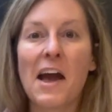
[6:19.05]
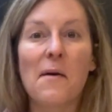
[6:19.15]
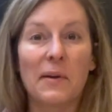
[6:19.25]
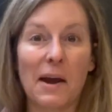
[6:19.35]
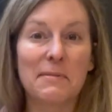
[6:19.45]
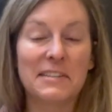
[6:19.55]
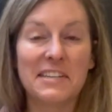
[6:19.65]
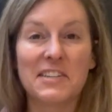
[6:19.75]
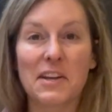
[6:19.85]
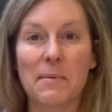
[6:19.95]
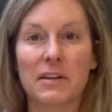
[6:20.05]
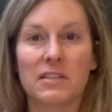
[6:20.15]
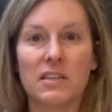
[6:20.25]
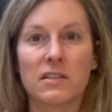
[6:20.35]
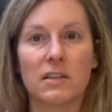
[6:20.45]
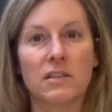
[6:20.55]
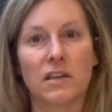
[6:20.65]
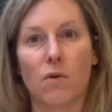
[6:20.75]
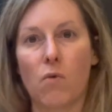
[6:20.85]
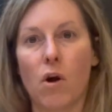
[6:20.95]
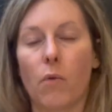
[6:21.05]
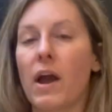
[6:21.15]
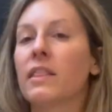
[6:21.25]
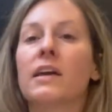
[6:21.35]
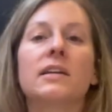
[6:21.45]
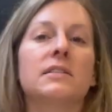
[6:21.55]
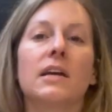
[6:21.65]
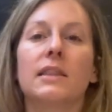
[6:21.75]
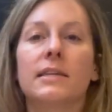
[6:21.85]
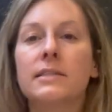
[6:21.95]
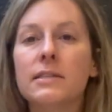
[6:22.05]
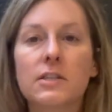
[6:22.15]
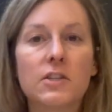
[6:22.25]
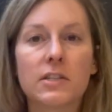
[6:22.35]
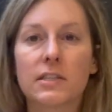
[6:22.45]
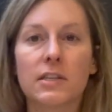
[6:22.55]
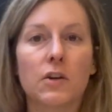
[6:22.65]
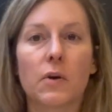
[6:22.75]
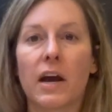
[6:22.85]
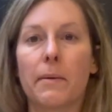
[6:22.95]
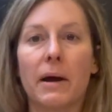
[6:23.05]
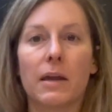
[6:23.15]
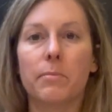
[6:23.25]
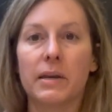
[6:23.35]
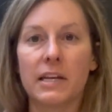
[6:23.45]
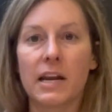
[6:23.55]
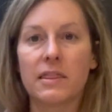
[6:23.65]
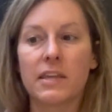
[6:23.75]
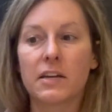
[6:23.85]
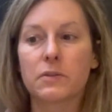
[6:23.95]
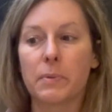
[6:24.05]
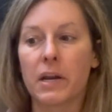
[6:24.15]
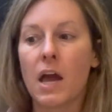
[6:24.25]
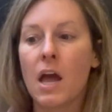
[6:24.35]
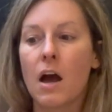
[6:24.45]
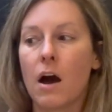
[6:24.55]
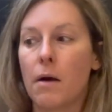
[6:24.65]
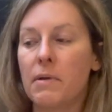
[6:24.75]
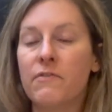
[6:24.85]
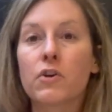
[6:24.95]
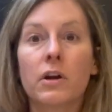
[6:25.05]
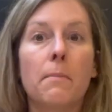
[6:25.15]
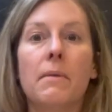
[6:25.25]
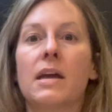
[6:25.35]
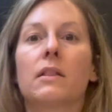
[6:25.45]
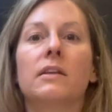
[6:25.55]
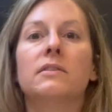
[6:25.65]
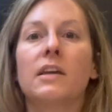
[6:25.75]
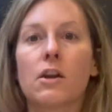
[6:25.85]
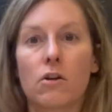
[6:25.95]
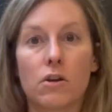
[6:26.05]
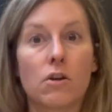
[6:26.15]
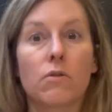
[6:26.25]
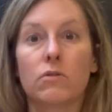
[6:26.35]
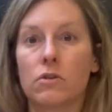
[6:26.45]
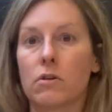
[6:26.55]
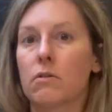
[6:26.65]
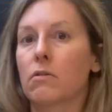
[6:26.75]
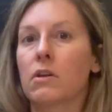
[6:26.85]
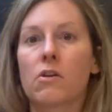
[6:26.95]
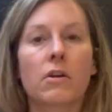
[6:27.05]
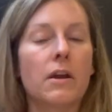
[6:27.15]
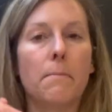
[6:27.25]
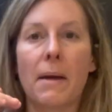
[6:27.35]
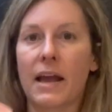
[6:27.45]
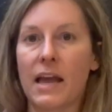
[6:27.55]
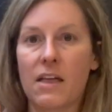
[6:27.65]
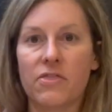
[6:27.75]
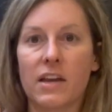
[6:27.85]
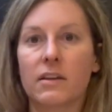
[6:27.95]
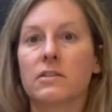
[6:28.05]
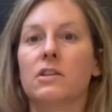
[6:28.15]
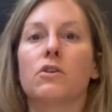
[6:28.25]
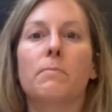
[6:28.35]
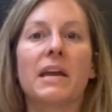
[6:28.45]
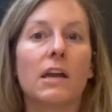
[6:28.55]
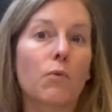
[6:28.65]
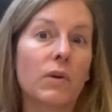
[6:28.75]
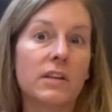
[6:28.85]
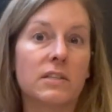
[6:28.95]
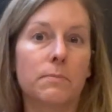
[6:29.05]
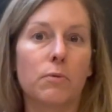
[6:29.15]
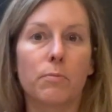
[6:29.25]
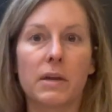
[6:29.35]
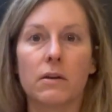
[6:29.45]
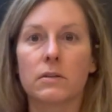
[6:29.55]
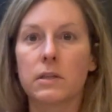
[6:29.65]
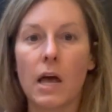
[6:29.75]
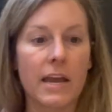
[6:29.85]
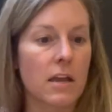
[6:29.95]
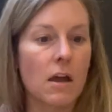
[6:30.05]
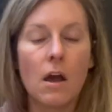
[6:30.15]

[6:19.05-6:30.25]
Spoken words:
when I was teaching him how to season, he's like, whoa. And like I said, this is just, kind of my opinion on things. But if you're going to make, let's say you're getting back at things and you're making really simple meals, like